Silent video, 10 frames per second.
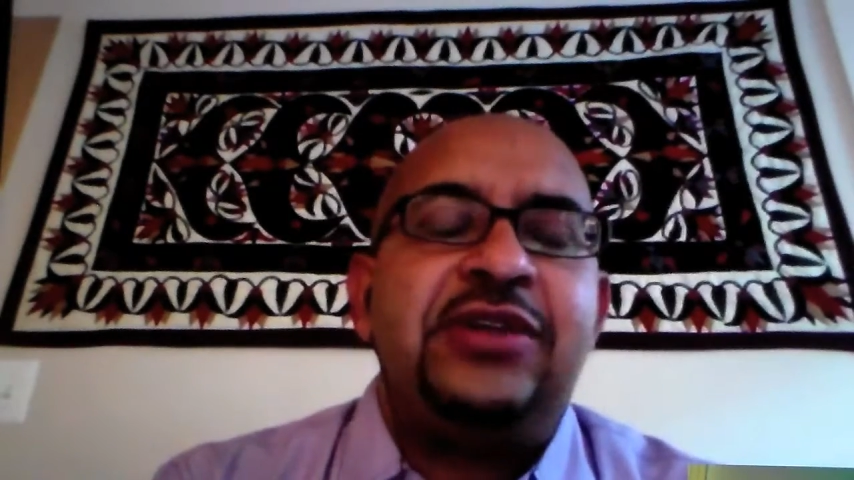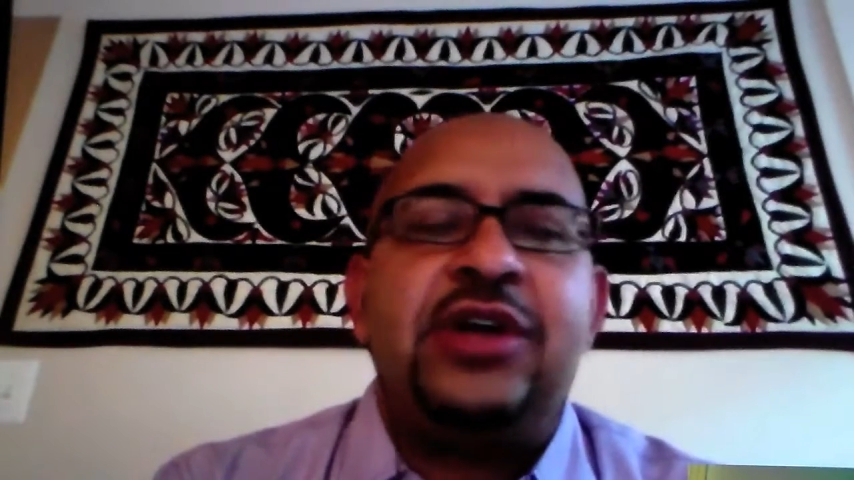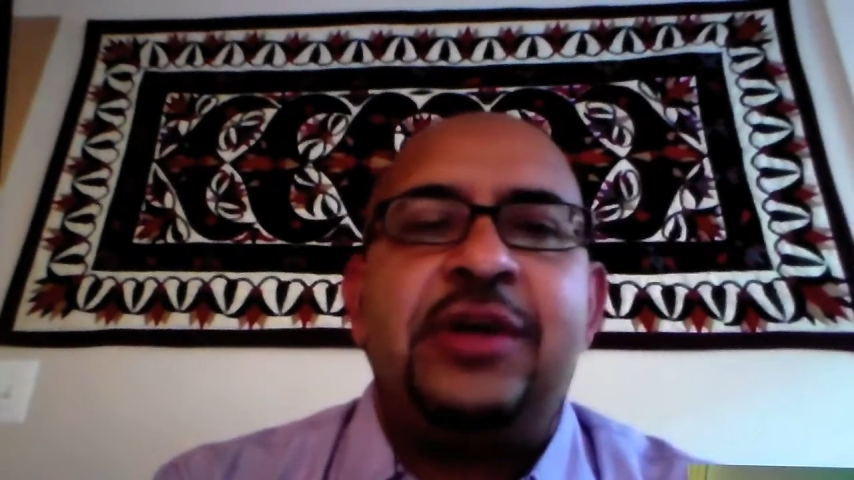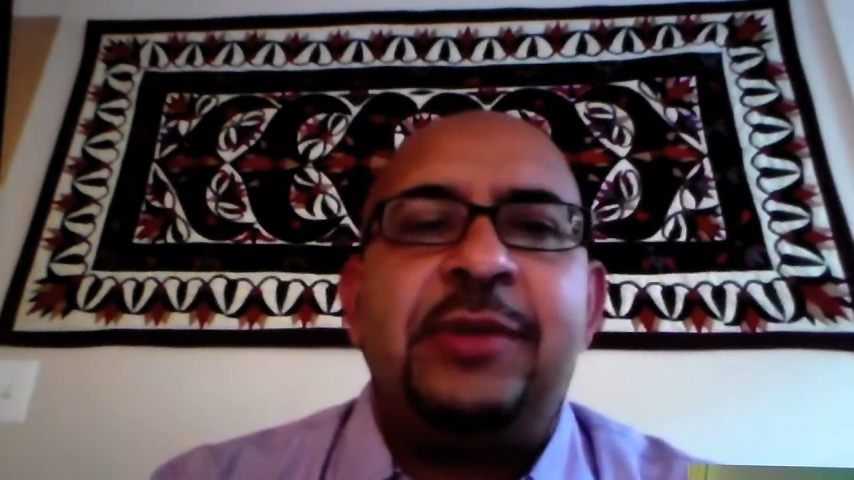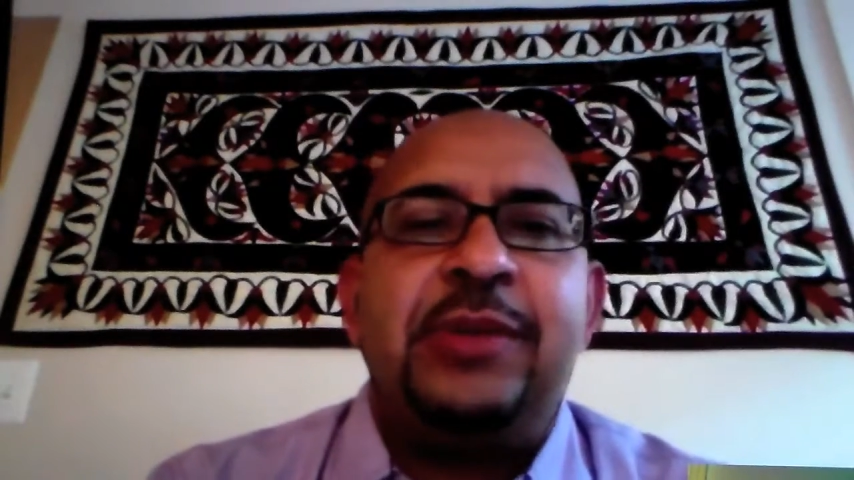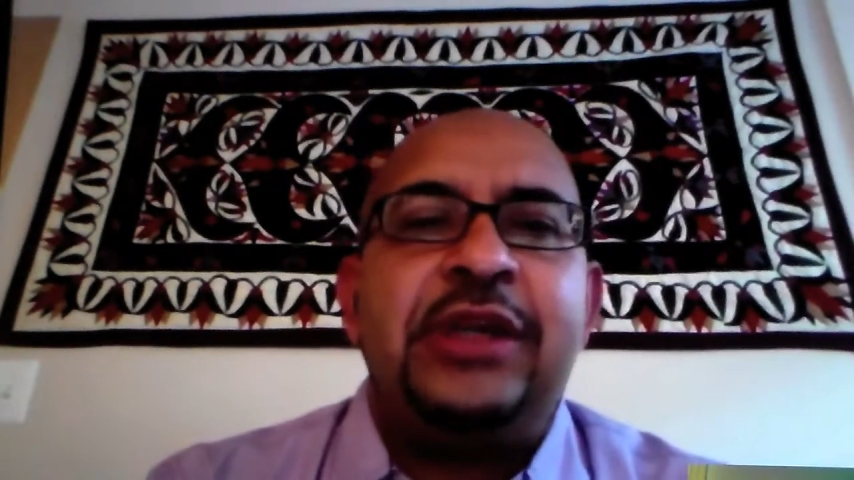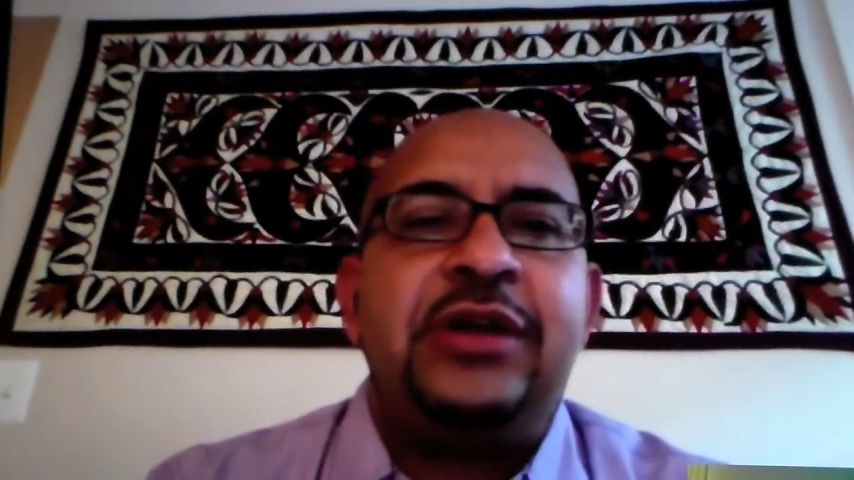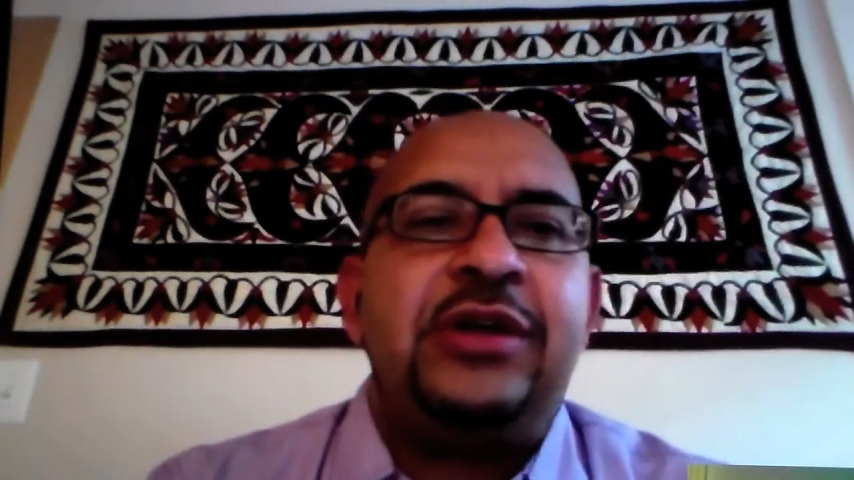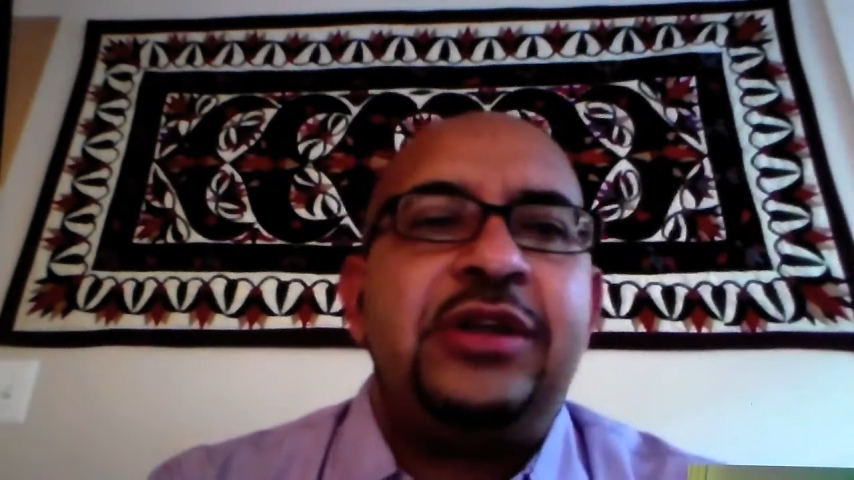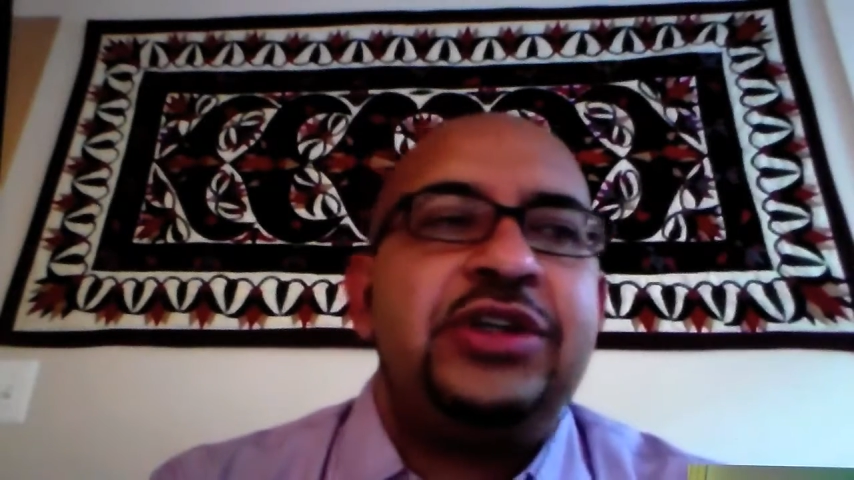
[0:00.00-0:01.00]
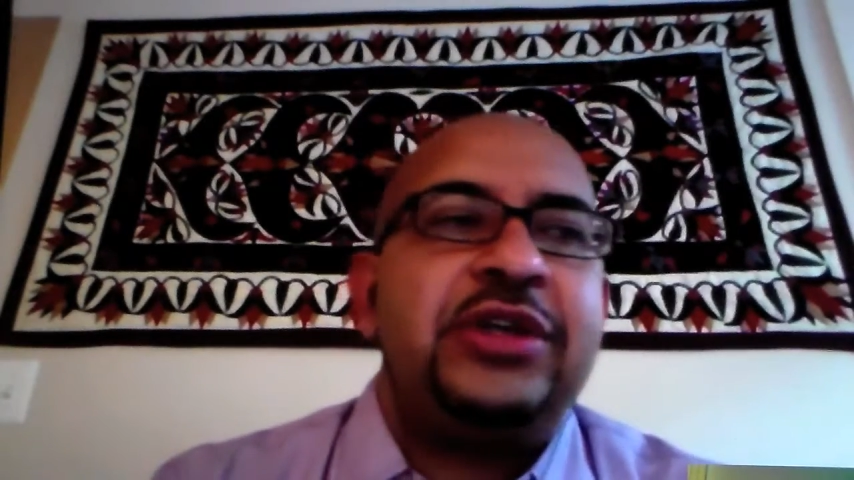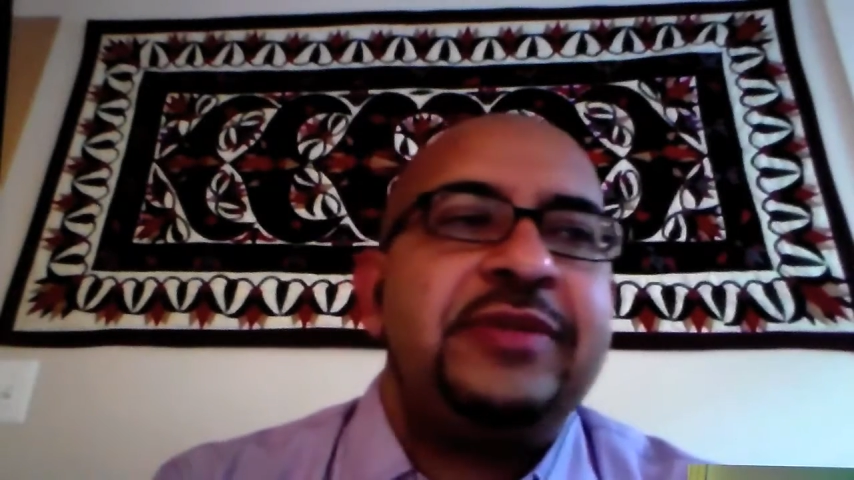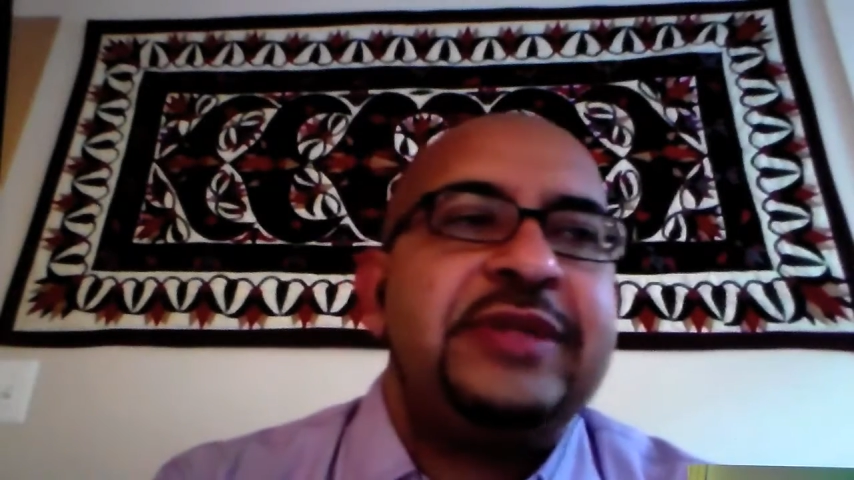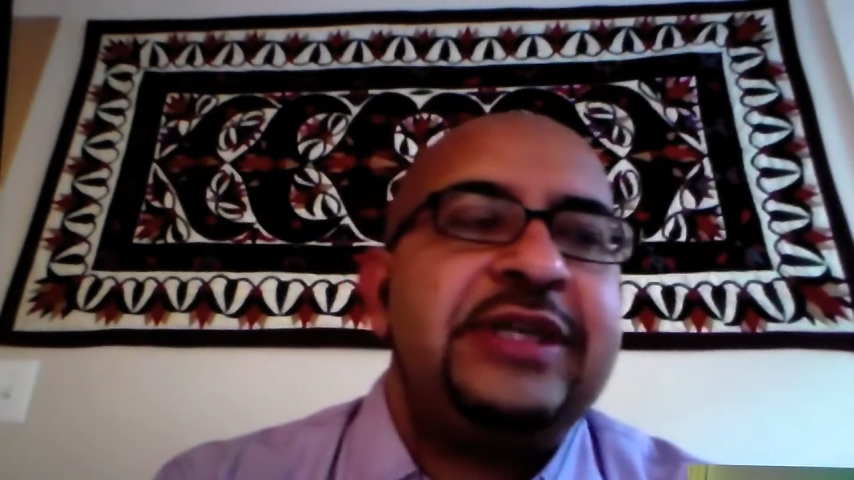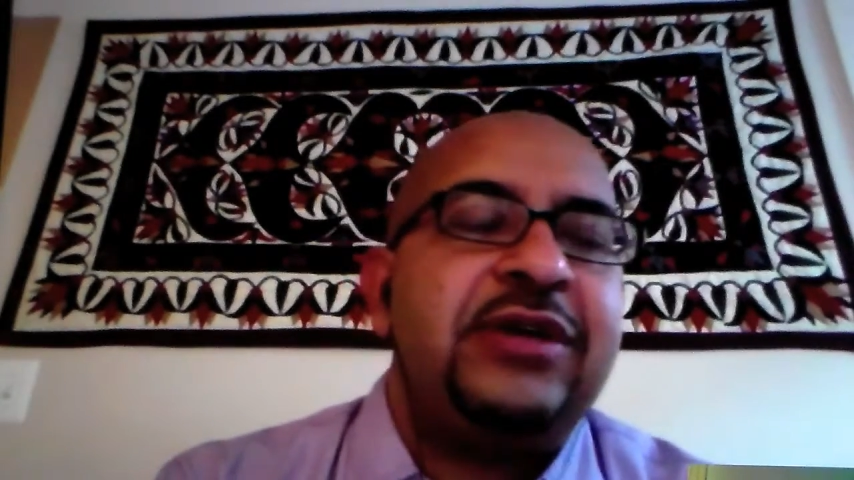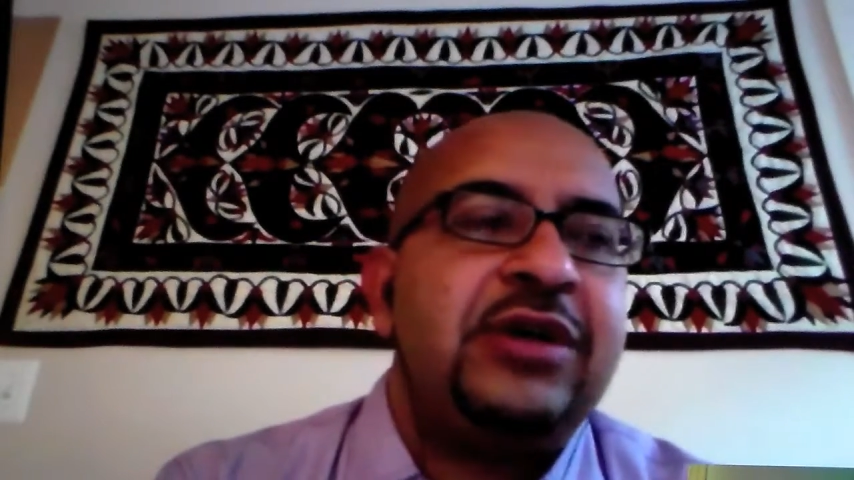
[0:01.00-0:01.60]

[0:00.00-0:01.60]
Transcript: You talk about political legitimacy,